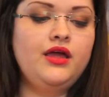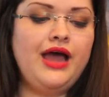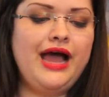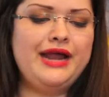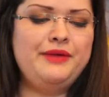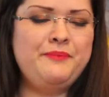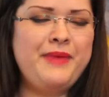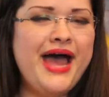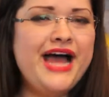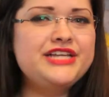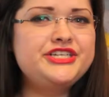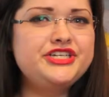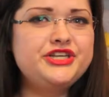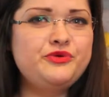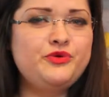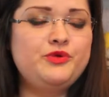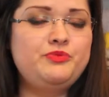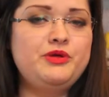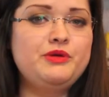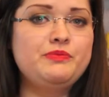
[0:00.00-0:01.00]
I imagine
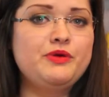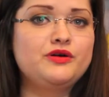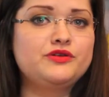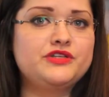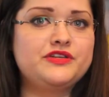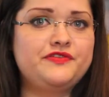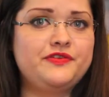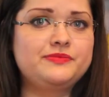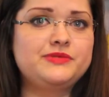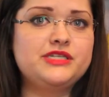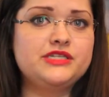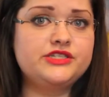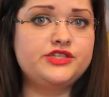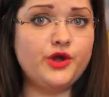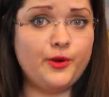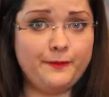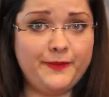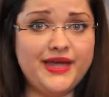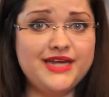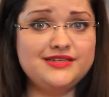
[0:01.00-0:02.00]
it would be most of them since
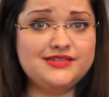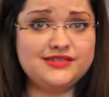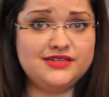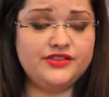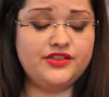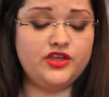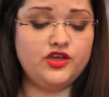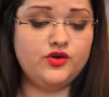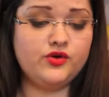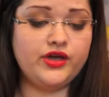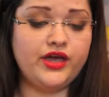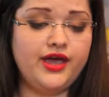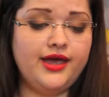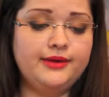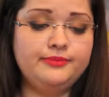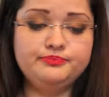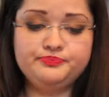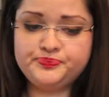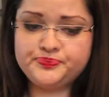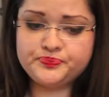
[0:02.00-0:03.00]
they're based in the
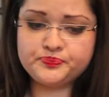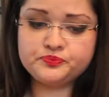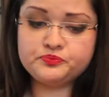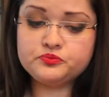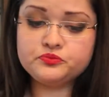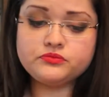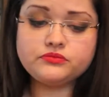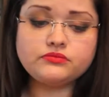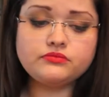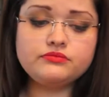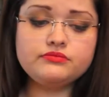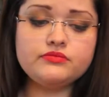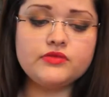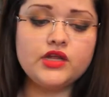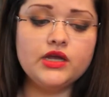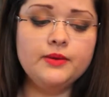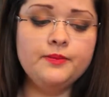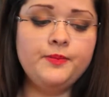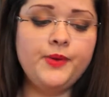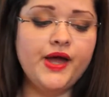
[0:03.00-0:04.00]
UK.
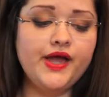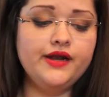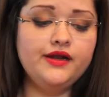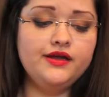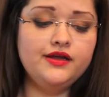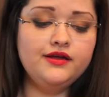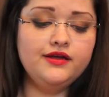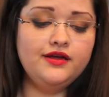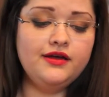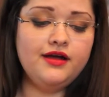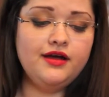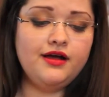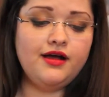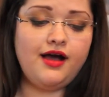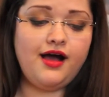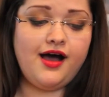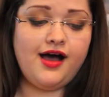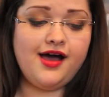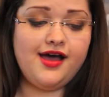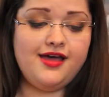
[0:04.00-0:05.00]
But
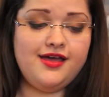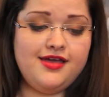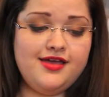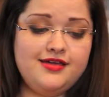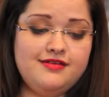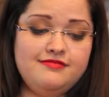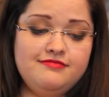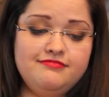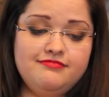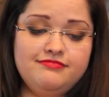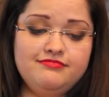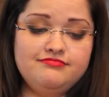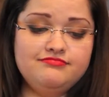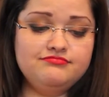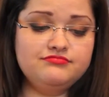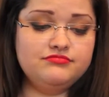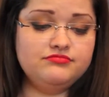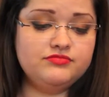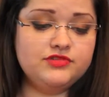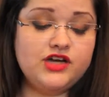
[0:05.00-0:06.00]
I
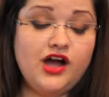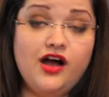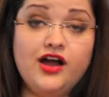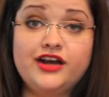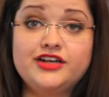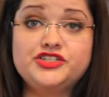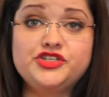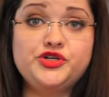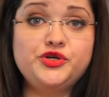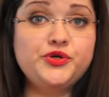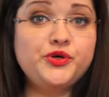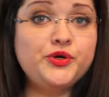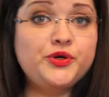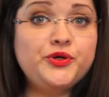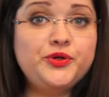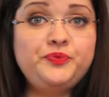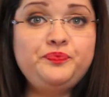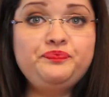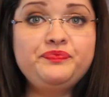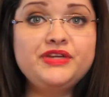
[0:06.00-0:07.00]
got onto
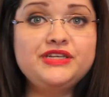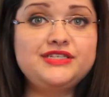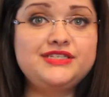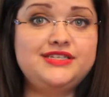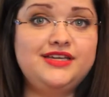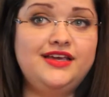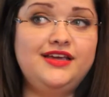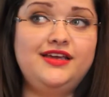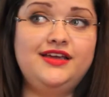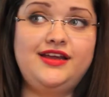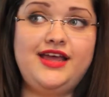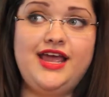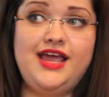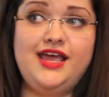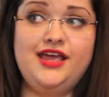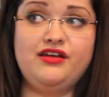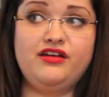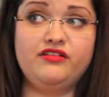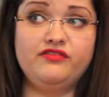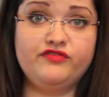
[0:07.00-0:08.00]
Google, did
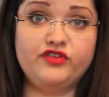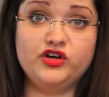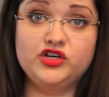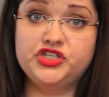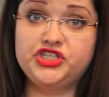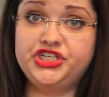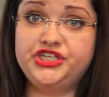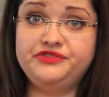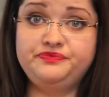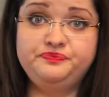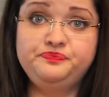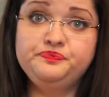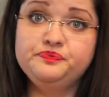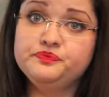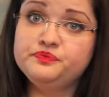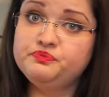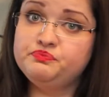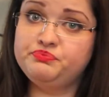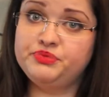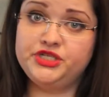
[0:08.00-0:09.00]
a conversion
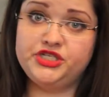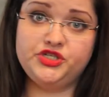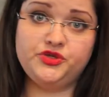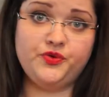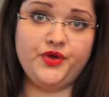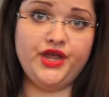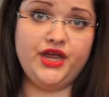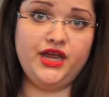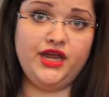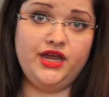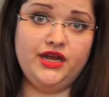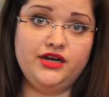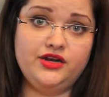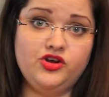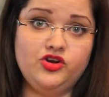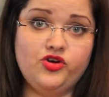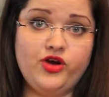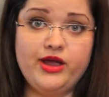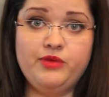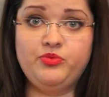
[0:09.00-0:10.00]
between
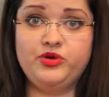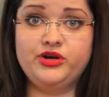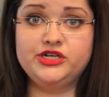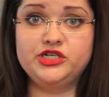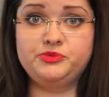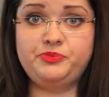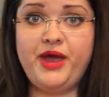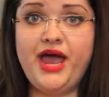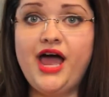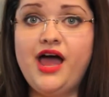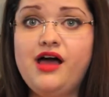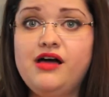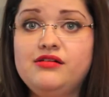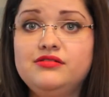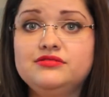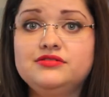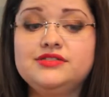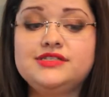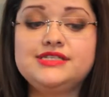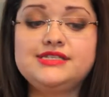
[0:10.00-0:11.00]
Great British
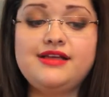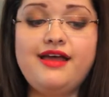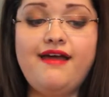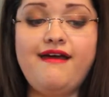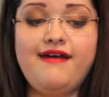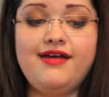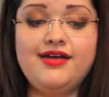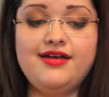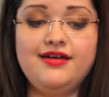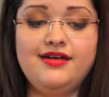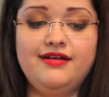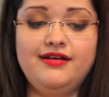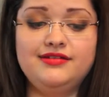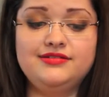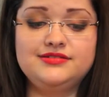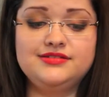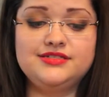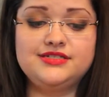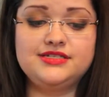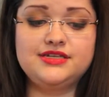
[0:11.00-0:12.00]
pounds
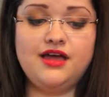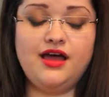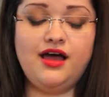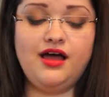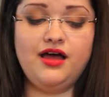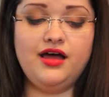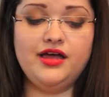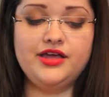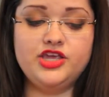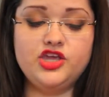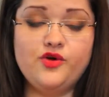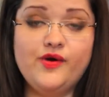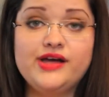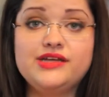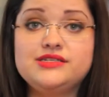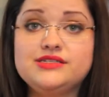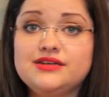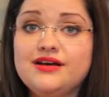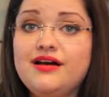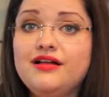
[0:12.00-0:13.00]
and
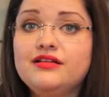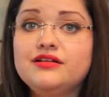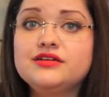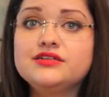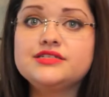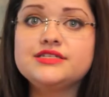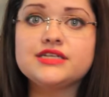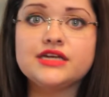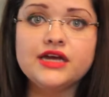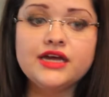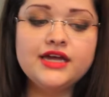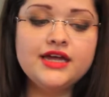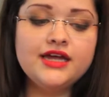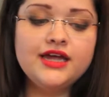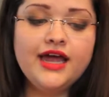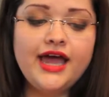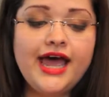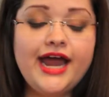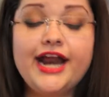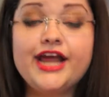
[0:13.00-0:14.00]
US dollars,
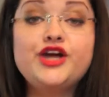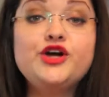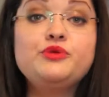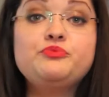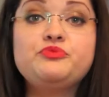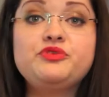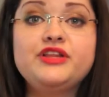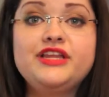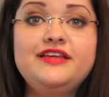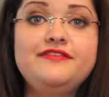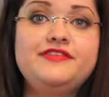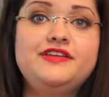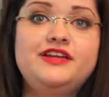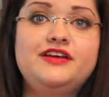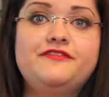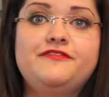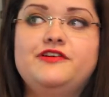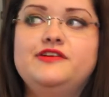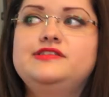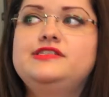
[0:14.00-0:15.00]
and I couldn't believe the
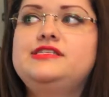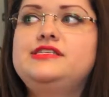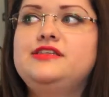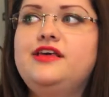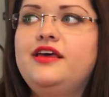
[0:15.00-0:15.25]
difference.